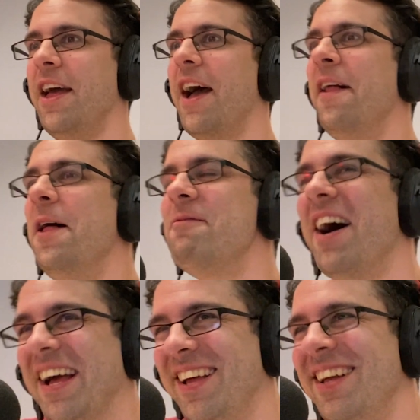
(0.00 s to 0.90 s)
Yeah.
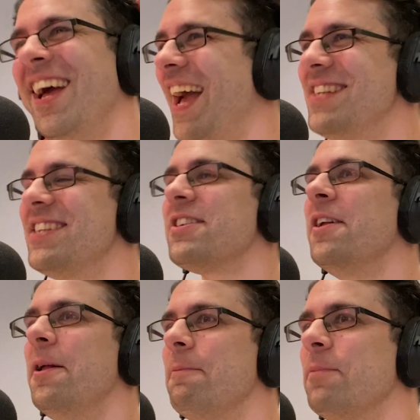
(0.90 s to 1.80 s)
But it's such...
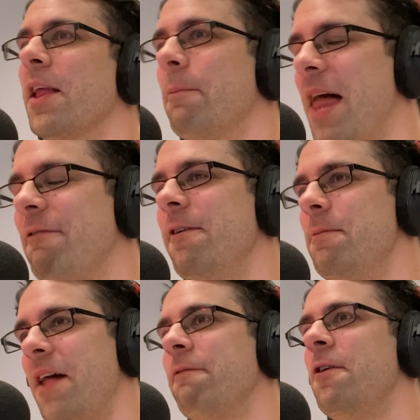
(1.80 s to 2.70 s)
Gotta watch them. That
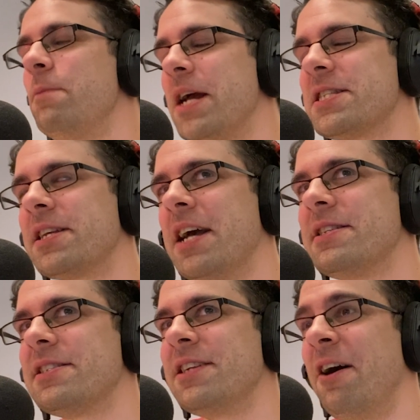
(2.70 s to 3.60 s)
film gets.